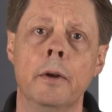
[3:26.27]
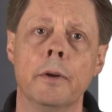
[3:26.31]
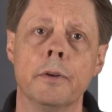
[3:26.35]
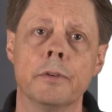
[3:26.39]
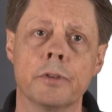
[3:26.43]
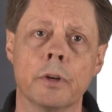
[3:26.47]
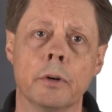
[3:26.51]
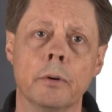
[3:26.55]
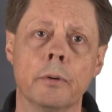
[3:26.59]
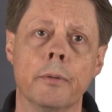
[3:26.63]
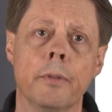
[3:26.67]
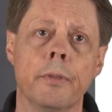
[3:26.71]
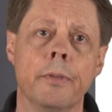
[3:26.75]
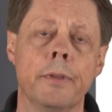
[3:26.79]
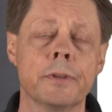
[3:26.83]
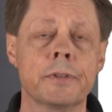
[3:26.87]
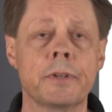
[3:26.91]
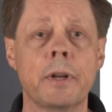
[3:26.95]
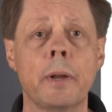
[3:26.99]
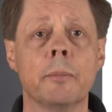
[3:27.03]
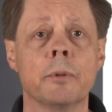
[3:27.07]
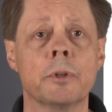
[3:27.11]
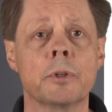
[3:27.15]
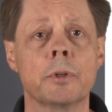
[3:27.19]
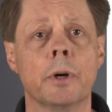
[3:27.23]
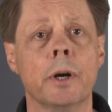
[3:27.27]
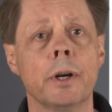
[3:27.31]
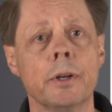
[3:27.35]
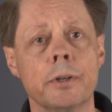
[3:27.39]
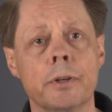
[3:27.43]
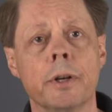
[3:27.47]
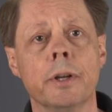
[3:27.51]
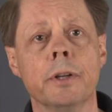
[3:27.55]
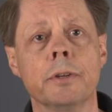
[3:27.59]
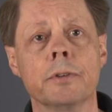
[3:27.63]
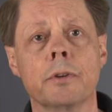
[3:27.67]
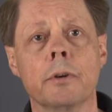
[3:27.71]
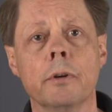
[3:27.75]
So this
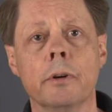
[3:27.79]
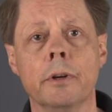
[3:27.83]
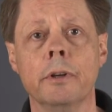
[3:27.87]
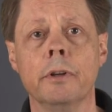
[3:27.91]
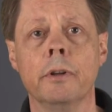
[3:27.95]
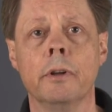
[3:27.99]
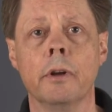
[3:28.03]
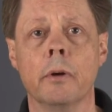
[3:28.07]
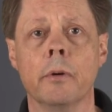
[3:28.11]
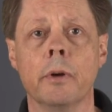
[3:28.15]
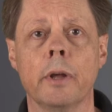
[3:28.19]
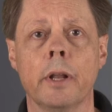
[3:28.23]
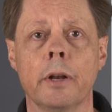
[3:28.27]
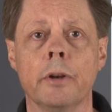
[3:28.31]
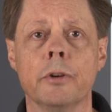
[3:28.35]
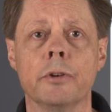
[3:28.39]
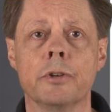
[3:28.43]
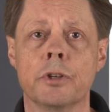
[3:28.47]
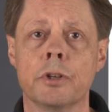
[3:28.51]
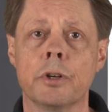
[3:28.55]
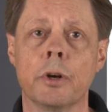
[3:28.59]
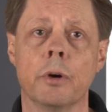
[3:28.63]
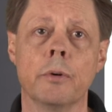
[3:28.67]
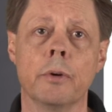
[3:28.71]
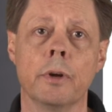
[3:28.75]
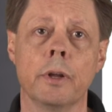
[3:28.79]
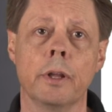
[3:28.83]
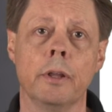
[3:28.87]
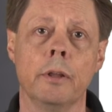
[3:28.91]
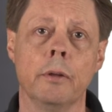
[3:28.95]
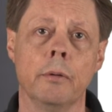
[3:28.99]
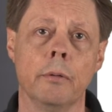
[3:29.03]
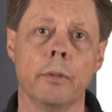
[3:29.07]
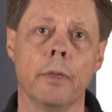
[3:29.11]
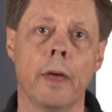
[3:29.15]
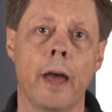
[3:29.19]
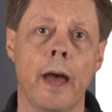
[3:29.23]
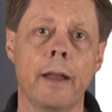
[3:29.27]
demonstration is going to go in and showing
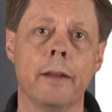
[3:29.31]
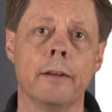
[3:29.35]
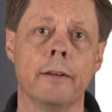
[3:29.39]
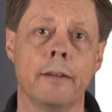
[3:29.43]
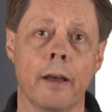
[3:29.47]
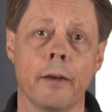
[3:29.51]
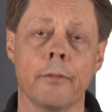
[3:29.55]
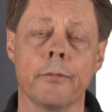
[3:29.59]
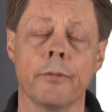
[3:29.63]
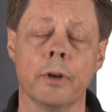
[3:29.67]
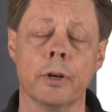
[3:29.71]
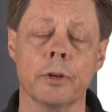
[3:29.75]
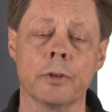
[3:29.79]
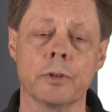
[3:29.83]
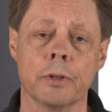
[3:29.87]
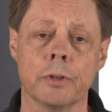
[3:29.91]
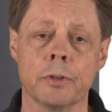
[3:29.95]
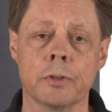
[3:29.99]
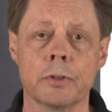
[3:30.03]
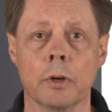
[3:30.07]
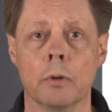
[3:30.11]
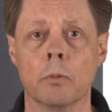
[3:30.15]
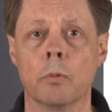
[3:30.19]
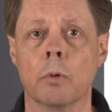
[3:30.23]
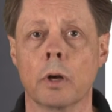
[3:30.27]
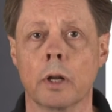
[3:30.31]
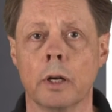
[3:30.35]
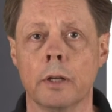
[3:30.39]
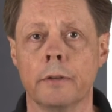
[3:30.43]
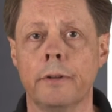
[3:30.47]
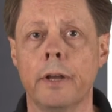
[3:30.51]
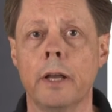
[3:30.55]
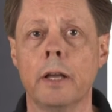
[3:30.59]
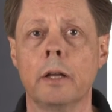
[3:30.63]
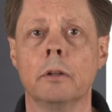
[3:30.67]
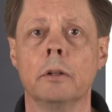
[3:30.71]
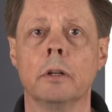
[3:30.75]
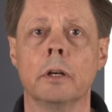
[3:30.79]
you that definition. So we're going to
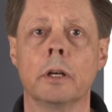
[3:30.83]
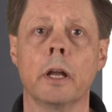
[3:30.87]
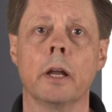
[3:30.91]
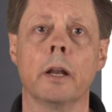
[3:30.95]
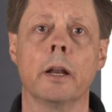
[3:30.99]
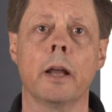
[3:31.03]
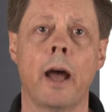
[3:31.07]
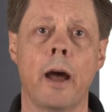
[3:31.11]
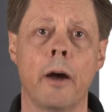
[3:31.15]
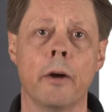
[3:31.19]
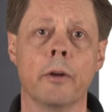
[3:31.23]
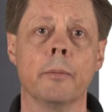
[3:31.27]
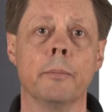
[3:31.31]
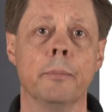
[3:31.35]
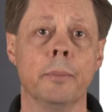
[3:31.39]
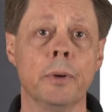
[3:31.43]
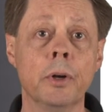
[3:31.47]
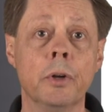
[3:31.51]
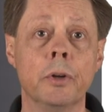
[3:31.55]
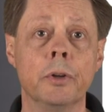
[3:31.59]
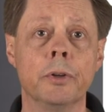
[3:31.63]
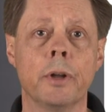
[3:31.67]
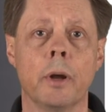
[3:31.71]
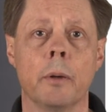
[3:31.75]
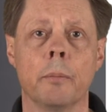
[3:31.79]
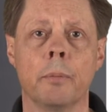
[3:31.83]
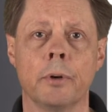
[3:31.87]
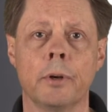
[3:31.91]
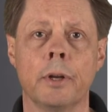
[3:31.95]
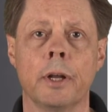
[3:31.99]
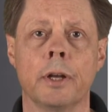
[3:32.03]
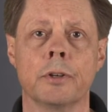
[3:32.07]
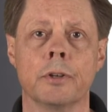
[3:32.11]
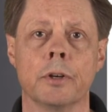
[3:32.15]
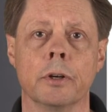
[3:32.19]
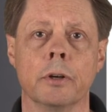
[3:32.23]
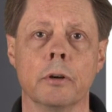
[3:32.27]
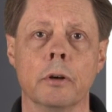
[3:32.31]
take a look at how to build a
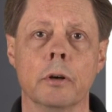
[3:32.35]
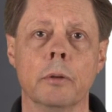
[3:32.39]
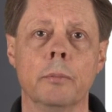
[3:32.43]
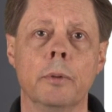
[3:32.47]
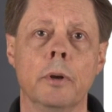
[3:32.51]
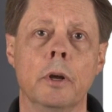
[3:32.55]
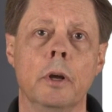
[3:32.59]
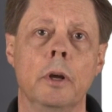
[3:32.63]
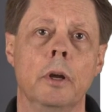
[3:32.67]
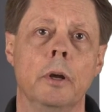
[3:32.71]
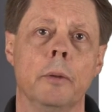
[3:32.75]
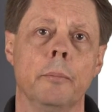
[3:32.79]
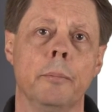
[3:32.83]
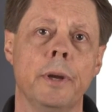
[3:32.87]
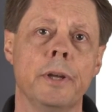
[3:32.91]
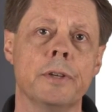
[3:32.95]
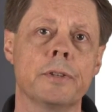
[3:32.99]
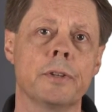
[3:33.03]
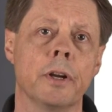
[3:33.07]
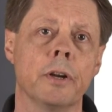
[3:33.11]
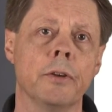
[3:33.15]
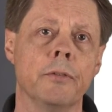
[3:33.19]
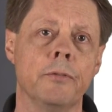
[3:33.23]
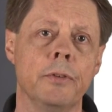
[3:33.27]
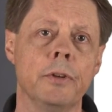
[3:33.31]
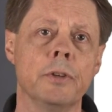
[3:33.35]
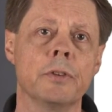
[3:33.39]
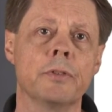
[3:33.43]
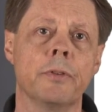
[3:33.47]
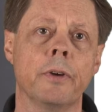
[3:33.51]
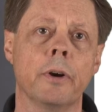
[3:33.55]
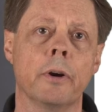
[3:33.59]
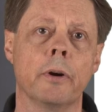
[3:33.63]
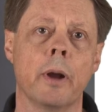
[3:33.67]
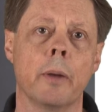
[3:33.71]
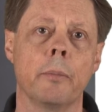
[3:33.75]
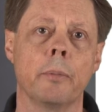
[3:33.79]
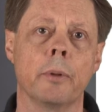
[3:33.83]
protection group based on
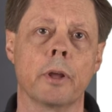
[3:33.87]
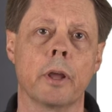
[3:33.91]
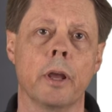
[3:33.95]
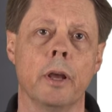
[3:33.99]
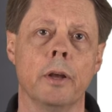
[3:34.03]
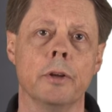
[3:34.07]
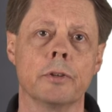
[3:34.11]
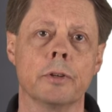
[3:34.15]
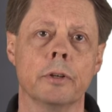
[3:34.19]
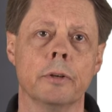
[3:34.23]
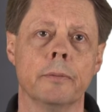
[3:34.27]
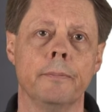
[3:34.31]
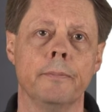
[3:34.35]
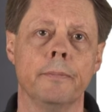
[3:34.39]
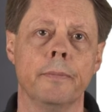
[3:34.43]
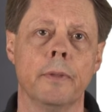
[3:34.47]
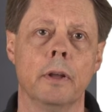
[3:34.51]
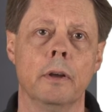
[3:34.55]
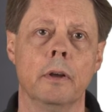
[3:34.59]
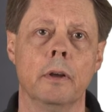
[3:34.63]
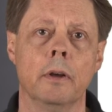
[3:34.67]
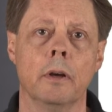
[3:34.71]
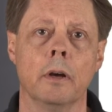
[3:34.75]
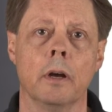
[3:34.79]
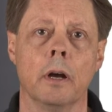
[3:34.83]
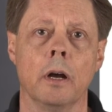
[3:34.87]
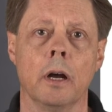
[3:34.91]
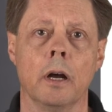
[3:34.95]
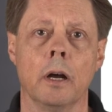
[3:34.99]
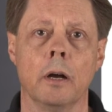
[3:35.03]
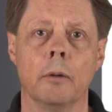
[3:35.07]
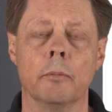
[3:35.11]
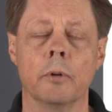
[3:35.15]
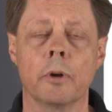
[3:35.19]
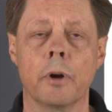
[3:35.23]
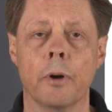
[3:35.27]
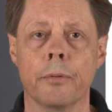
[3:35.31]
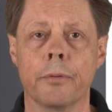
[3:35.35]
vSphere replication.
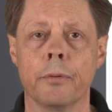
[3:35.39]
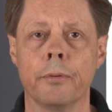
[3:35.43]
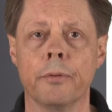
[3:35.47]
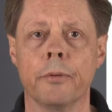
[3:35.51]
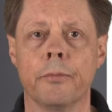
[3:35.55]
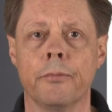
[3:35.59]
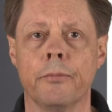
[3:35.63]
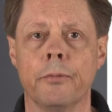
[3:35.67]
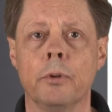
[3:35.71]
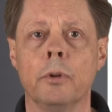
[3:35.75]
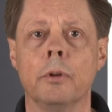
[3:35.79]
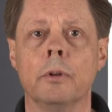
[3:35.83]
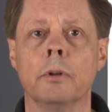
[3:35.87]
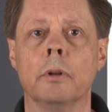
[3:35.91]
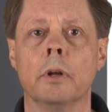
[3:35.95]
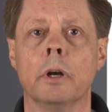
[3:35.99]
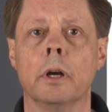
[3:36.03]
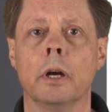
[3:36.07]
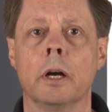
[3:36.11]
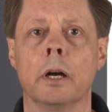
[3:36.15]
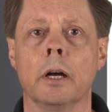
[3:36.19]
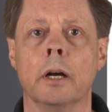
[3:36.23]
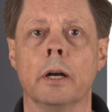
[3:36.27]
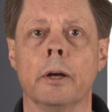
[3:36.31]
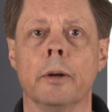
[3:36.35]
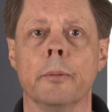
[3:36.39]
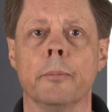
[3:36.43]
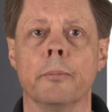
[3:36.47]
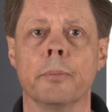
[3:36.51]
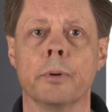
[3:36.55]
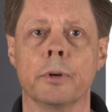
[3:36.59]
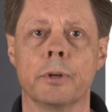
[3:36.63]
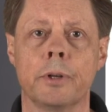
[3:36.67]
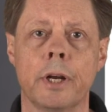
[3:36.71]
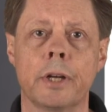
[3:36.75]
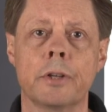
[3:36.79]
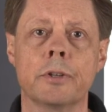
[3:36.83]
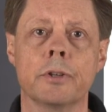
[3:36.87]
We'll go through the full
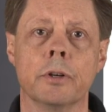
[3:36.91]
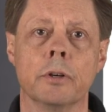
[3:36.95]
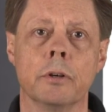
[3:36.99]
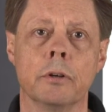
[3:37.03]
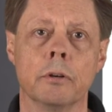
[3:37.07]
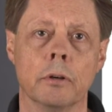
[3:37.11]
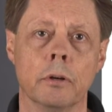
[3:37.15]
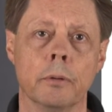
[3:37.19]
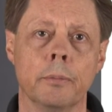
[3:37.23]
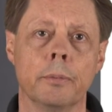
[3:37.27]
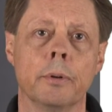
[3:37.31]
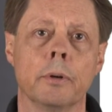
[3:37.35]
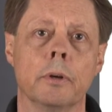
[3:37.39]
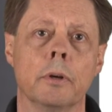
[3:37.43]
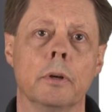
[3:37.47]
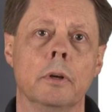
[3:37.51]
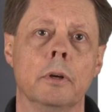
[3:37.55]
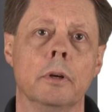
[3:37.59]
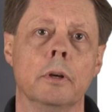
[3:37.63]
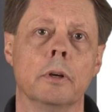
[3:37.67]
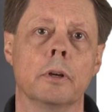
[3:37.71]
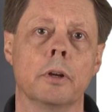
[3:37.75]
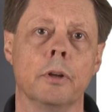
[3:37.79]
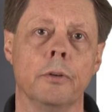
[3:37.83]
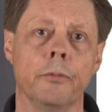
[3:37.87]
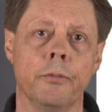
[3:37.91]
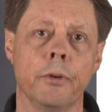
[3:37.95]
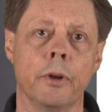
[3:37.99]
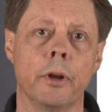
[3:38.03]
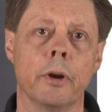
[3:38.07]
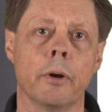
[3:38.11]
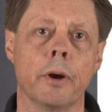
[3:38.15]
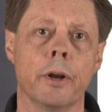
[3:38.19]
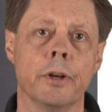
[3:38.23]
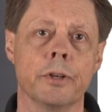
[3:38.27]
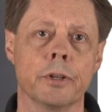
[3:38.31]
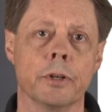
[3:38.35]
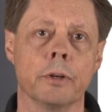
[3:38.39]
protection group
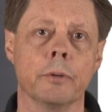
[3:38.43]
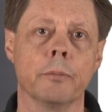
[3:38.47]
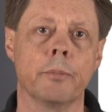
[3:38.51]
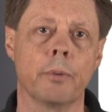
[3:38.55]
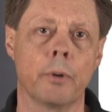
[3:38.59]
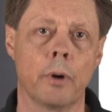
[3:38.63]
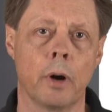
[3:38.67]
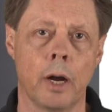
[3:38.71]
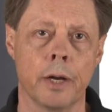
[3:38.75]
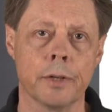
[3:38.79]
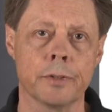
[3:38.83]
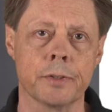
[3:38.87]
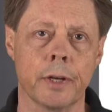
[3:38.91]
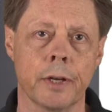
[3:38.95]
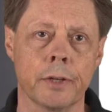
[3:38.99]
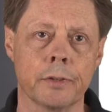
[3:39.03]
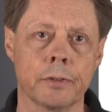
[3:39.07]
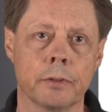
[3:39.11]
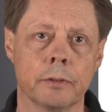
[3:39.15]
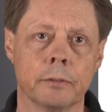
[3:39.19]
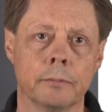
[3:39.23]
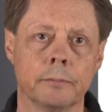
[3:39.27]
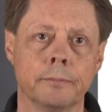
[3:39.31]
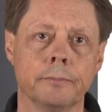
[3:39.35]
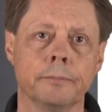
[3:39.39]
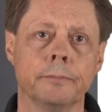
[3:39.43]
configuration process.